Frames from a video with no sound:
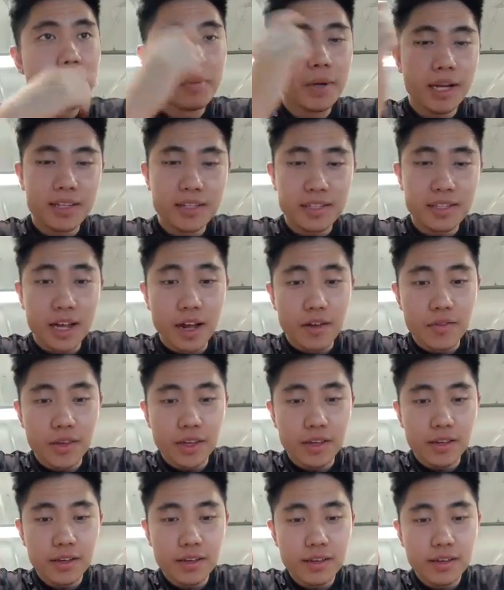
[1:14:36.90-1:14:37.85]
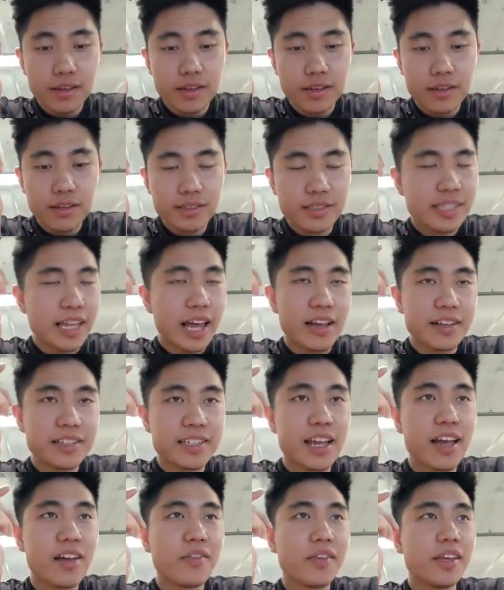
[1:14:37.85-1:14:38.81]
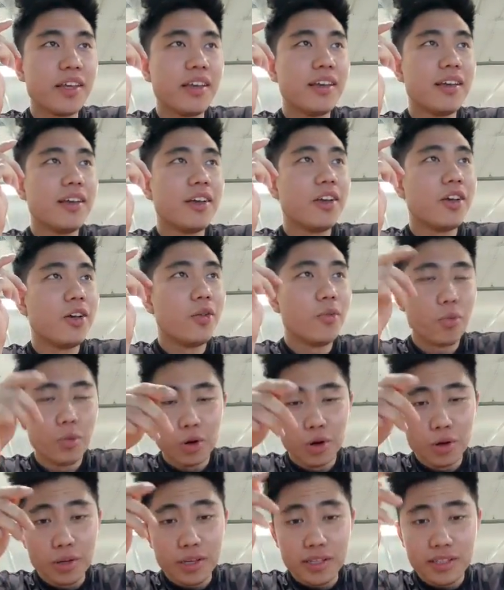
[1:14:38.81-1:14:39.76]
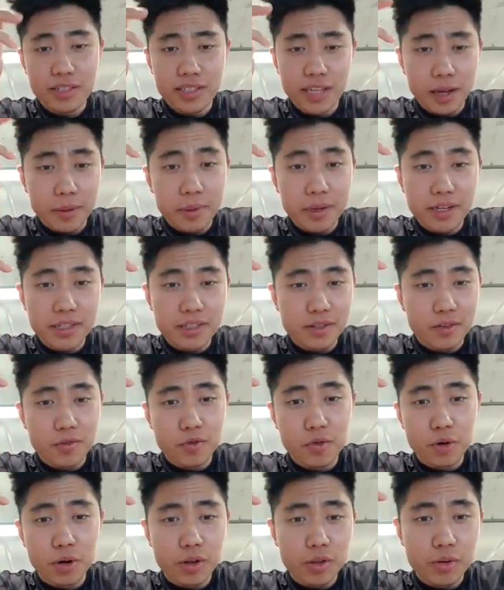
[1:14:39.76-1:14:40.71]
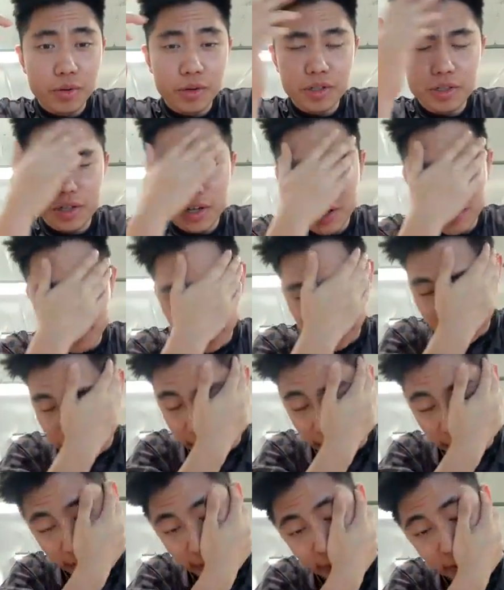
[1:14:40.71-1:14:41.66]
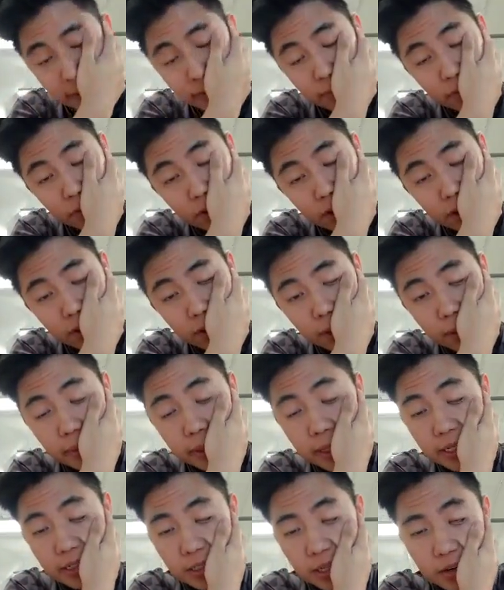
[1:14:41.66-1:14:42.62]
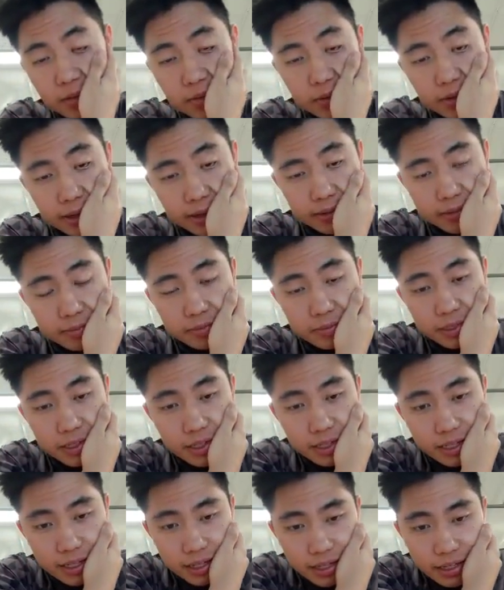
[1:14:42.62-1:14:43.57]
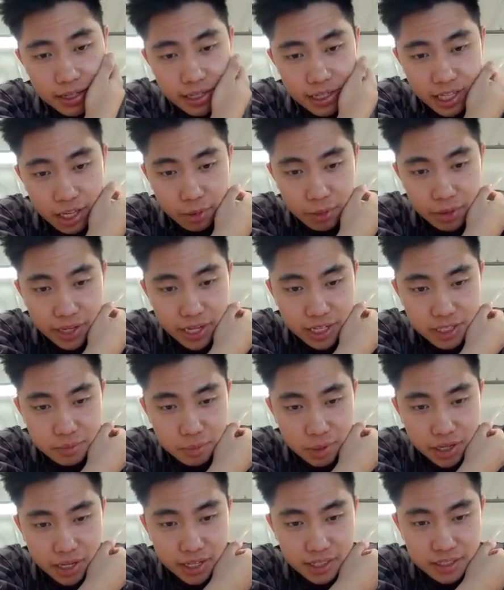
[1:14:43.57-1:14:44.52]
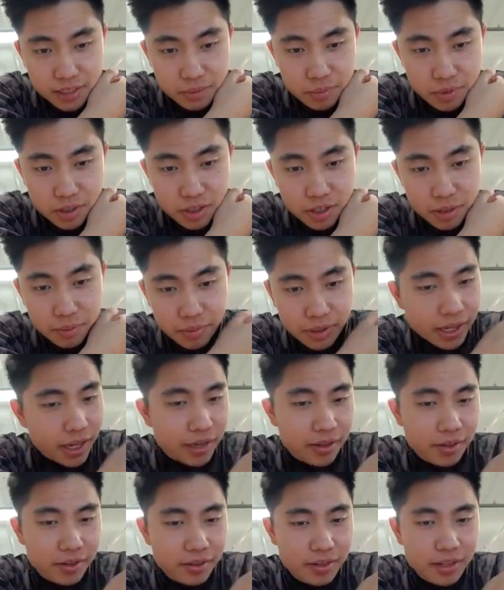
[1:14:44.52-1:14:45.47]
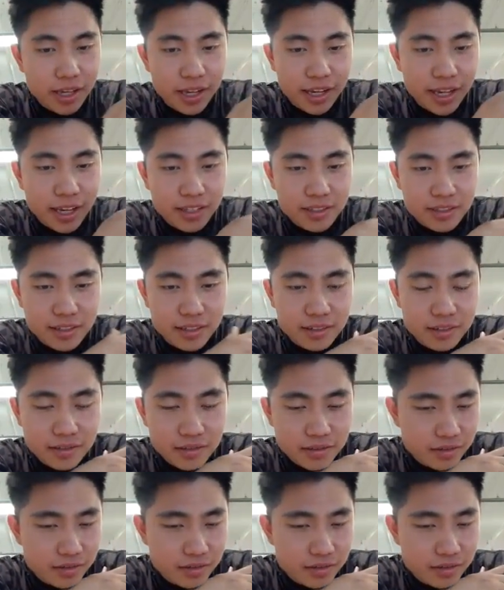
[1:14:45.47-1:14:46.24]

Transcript: But yeah, Savvy. Sass Savvy. We're only 10 minutes and 43 drive away. 43 minute drive away. Can we guess Marques's middle name? Yeah, yeah, guess it.